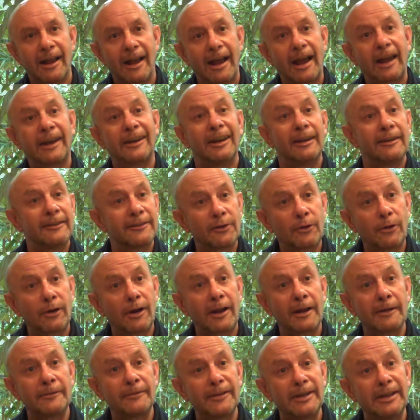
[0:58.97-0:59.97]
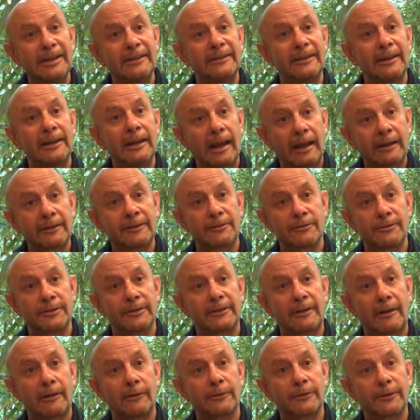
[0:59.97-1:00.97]
And is your life easy as a
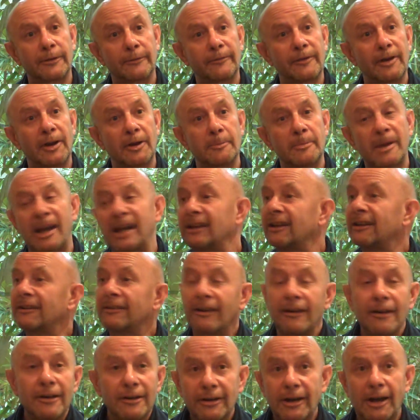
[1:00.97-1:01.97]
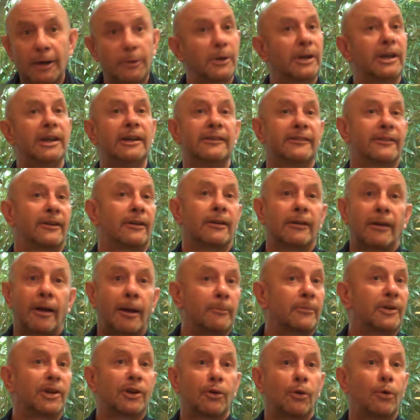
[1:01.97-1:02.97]
result of no baddies? No, it isn't,
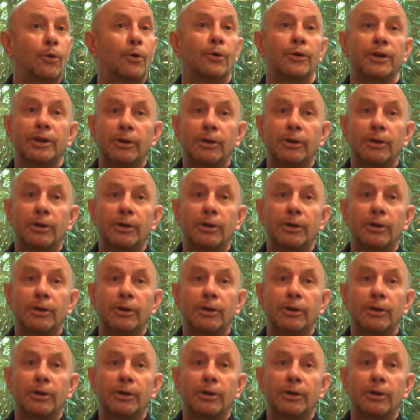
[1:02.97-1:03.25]
I'm sure.